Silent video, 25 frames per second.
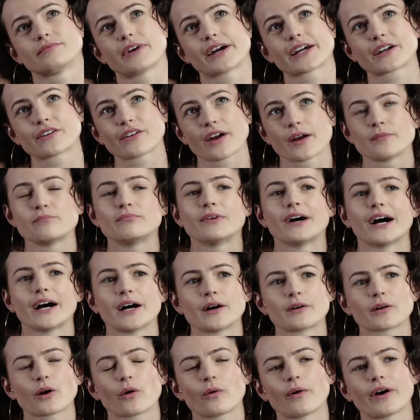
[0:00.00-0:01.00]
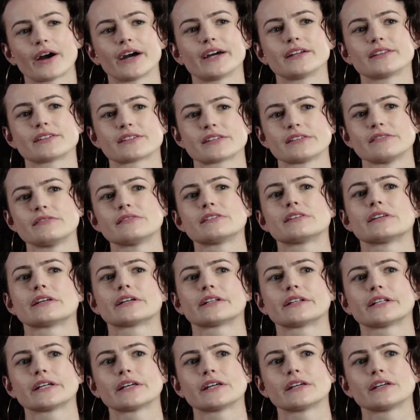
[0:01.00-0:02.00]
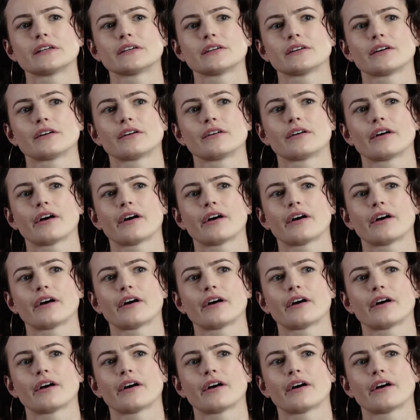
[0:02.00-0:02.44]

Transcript: My grandma quite sincerely